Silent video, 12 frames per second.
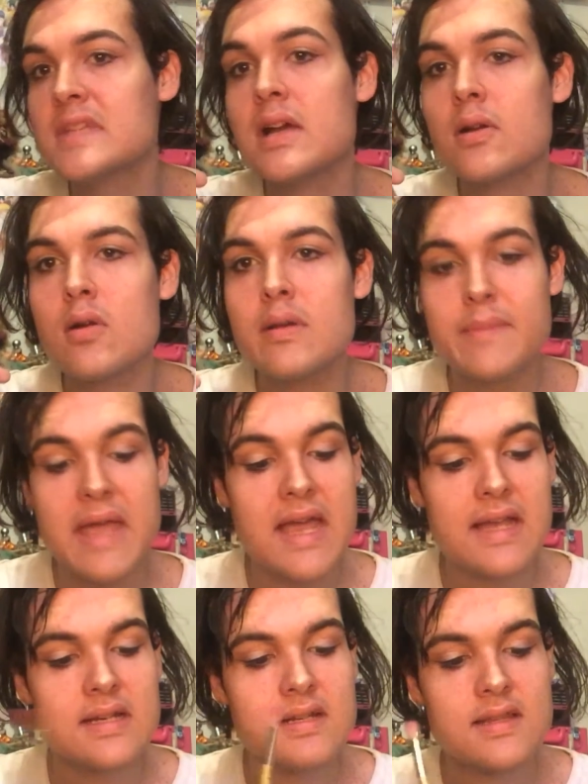Now going
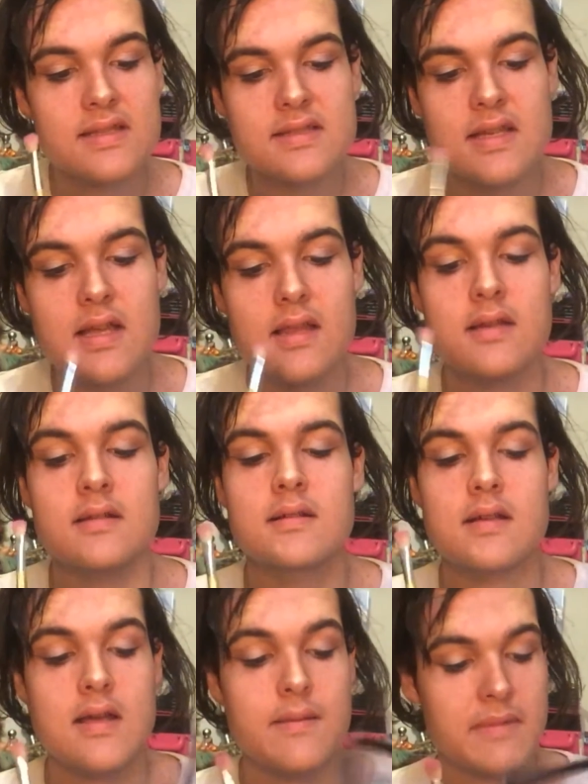back into this color,
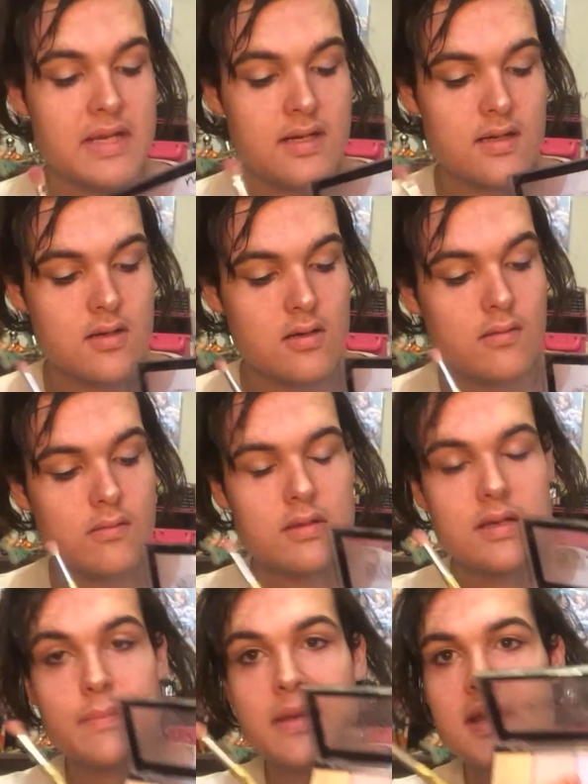I'm gonna go
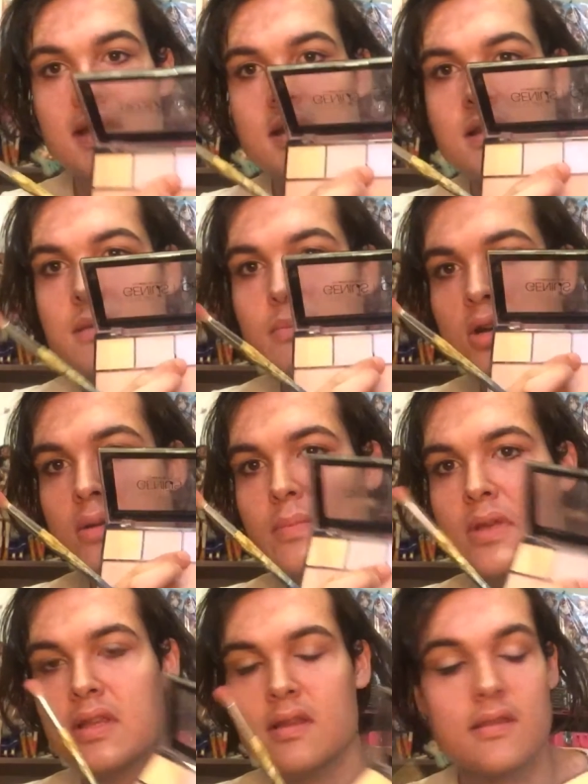dipping into the
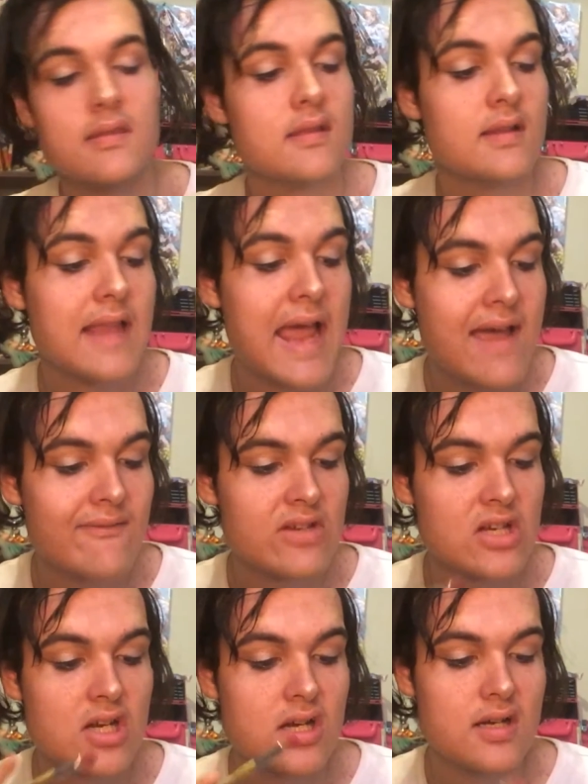purple, the
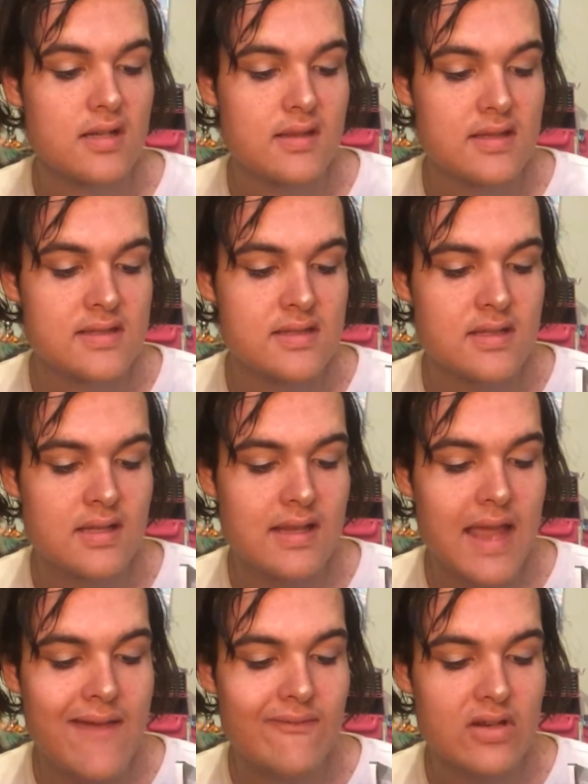lavender. This is a
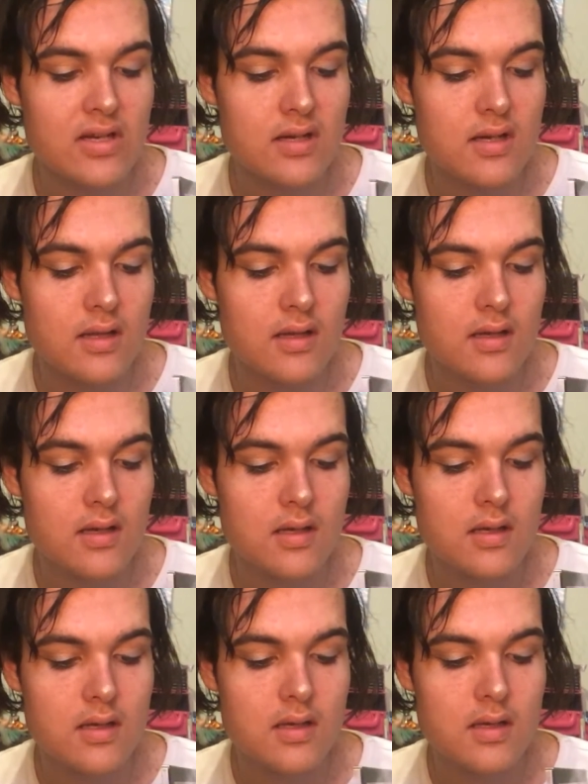lavender color.
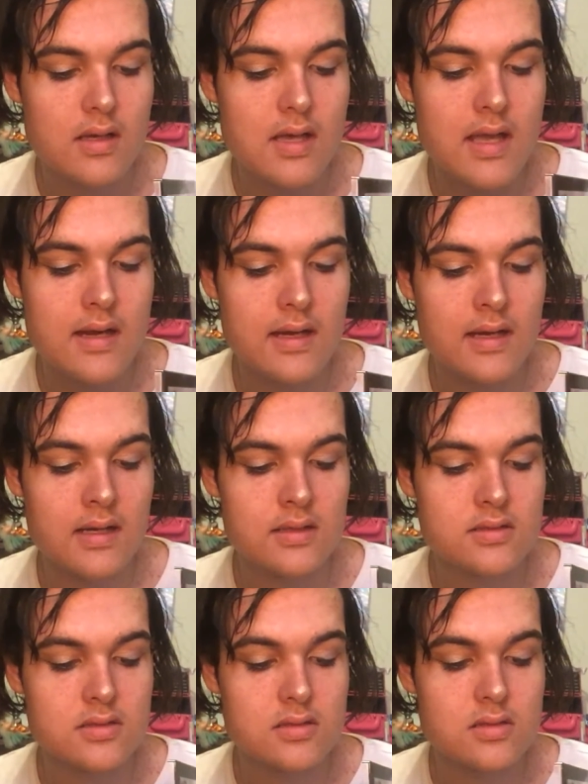And it
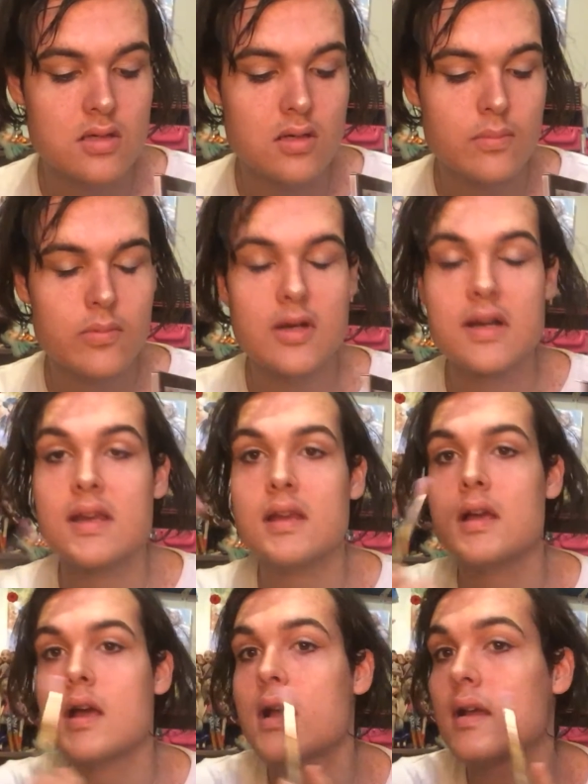is so
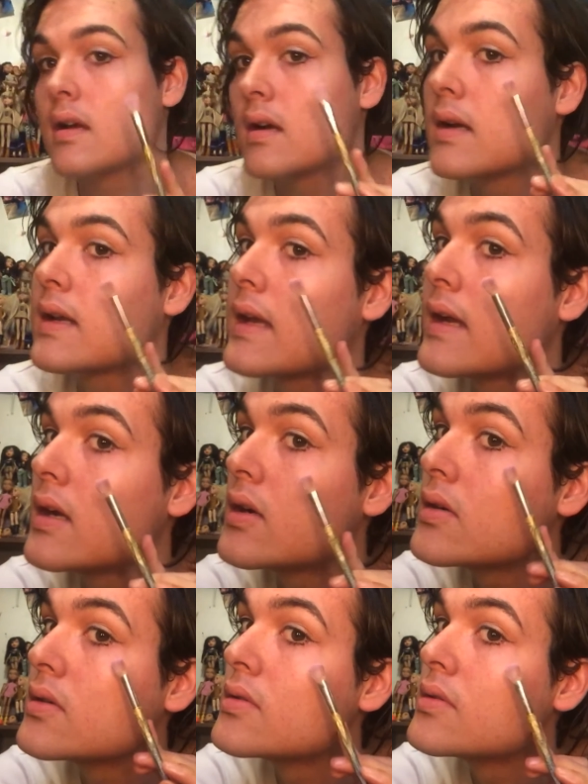pretty, I, I can't.